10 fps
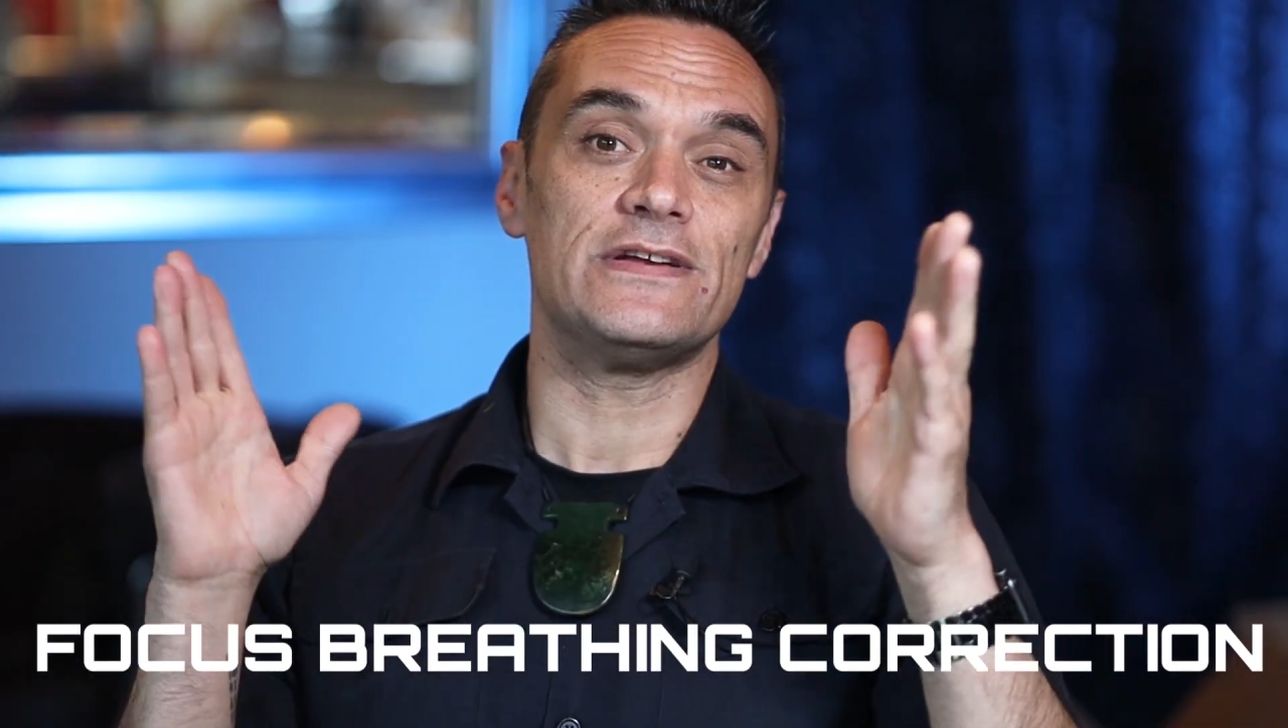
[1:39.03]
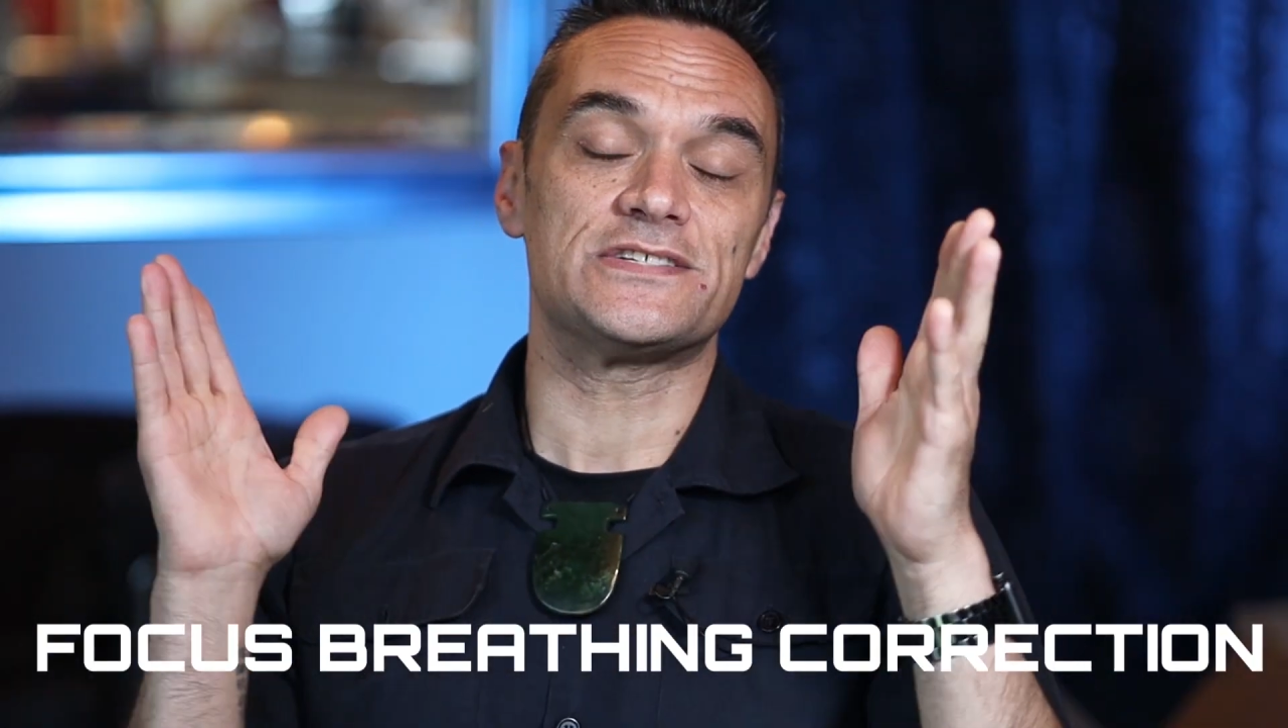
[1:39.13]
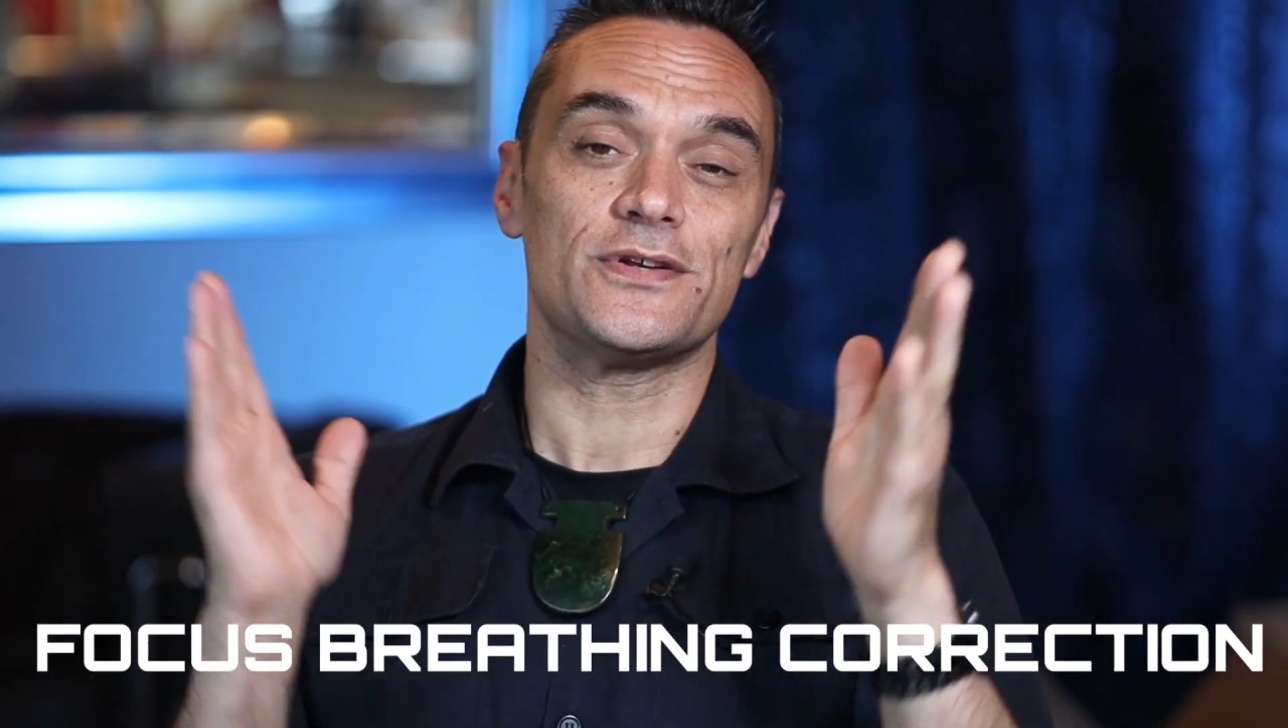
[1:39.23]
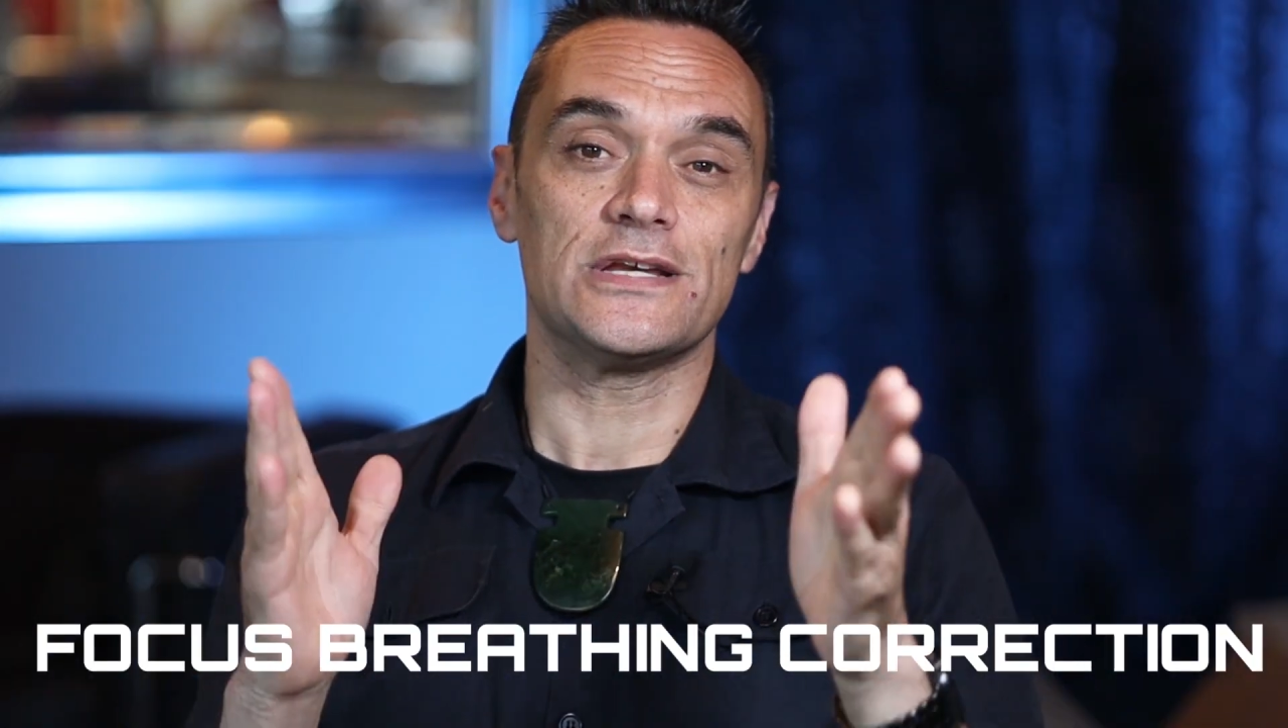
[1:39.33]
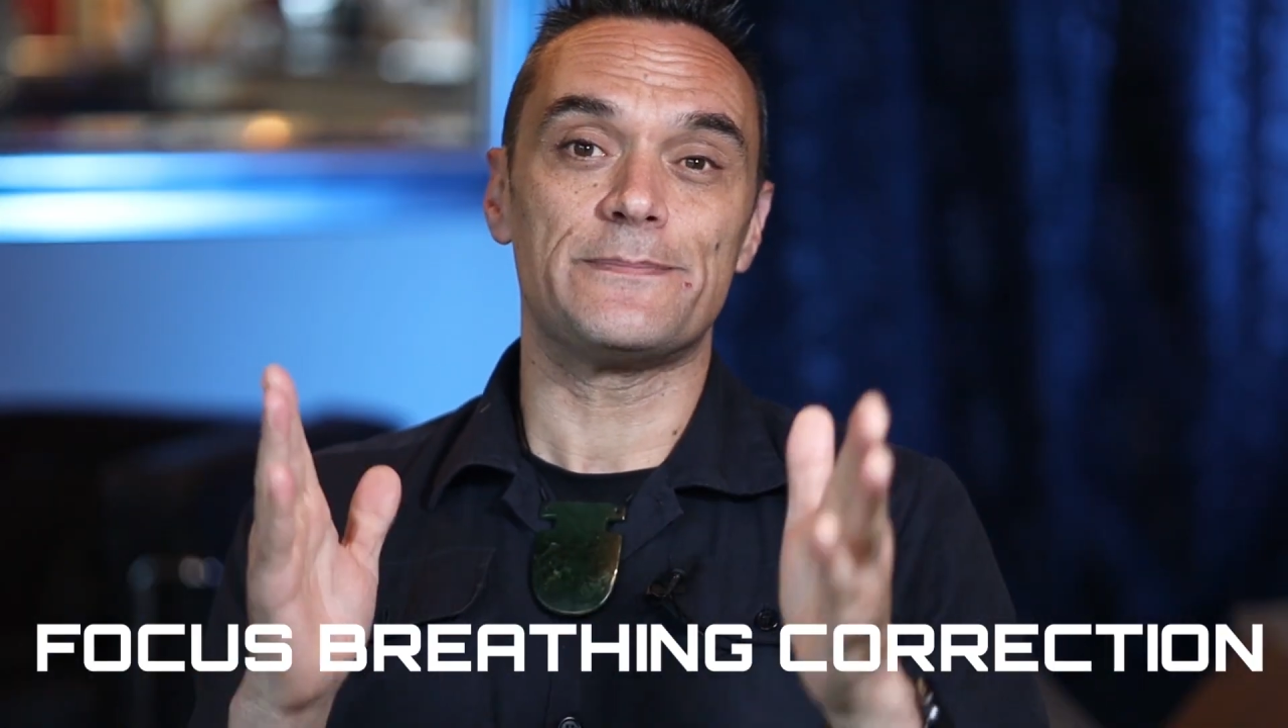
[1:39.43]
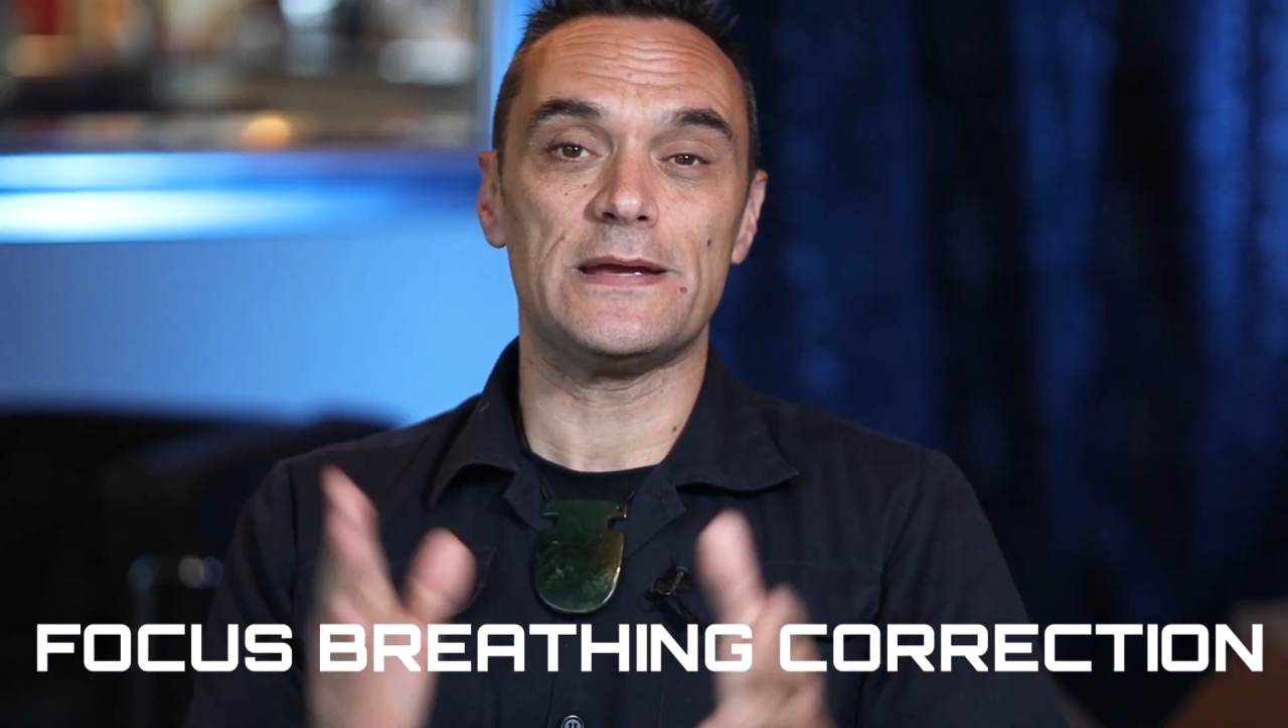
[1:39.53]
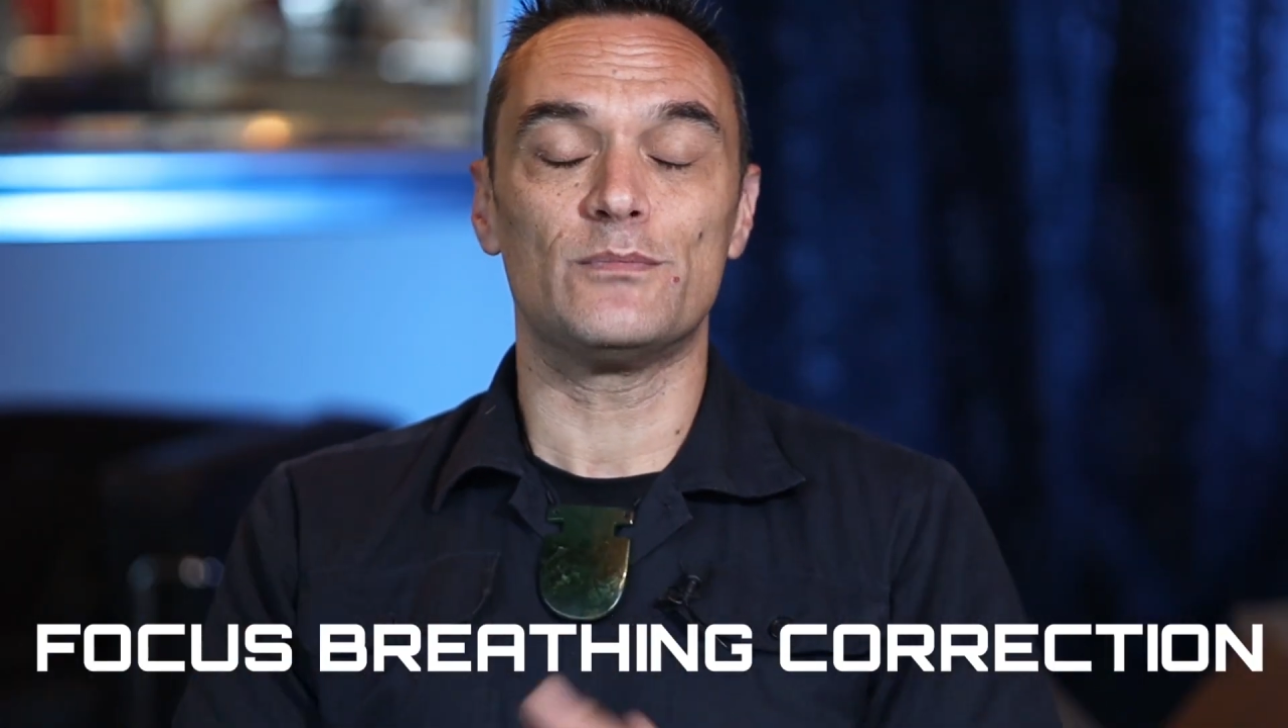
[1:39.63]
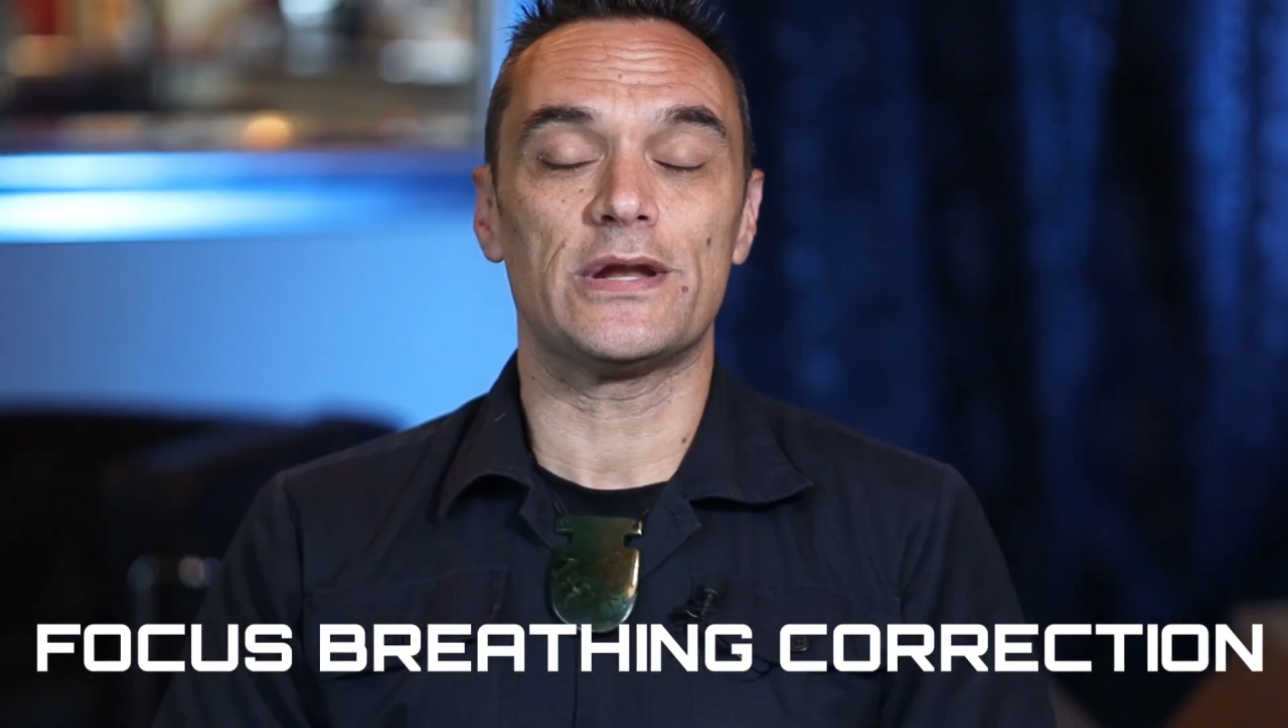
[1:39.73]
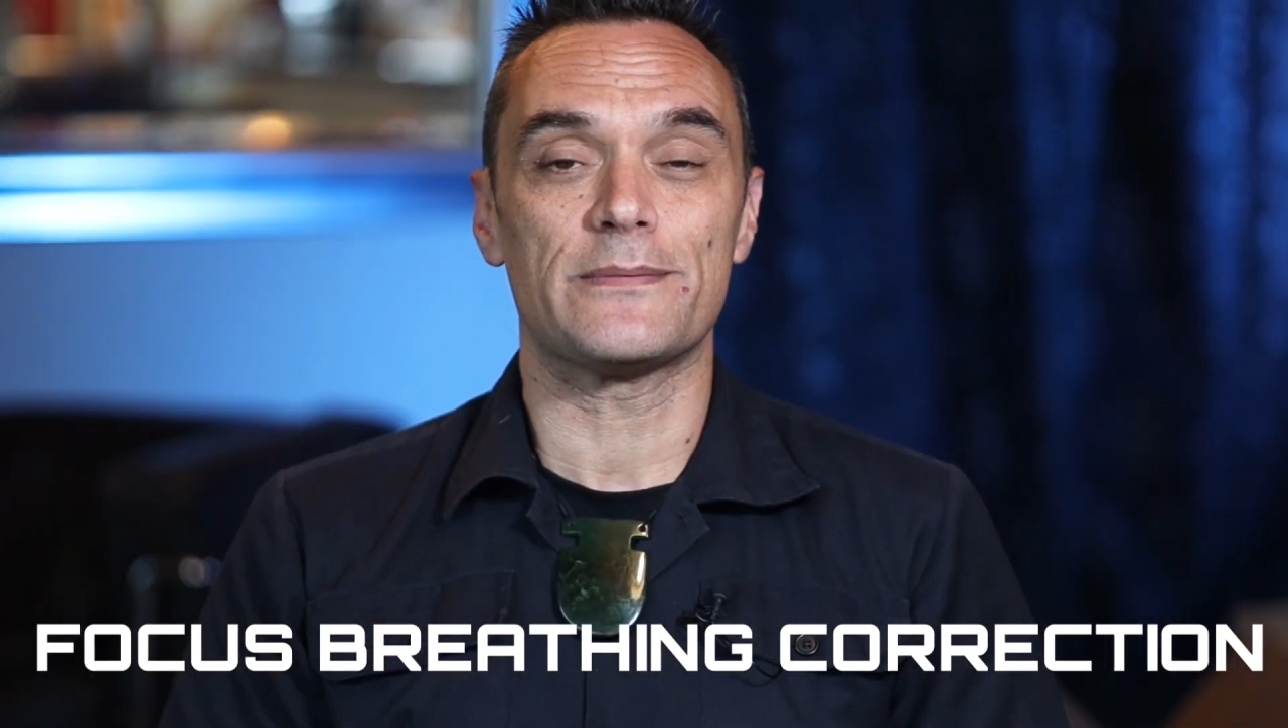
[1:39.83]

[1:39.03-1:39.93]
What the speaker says: has certainly been one